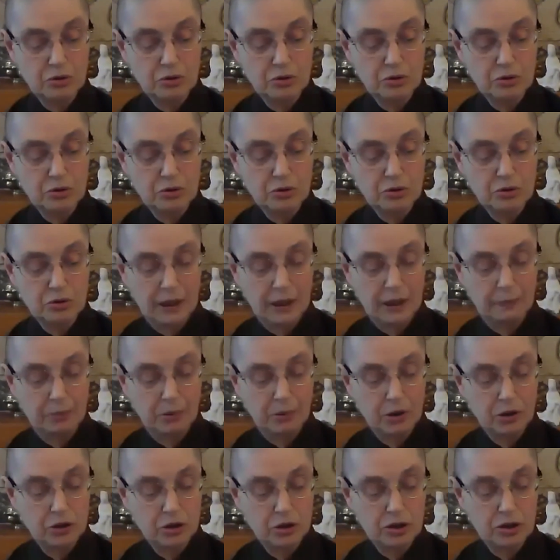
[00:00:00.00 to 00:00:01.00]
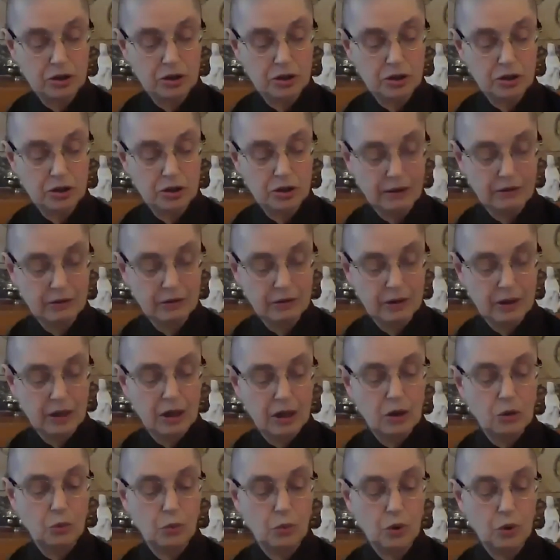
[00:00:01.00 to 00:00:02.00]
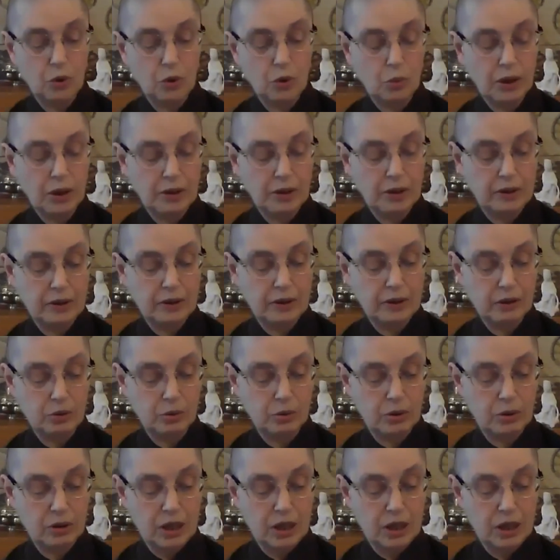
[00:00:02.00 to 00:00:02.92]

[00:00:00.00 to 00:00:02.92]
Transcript: who were being put to death, we're with you.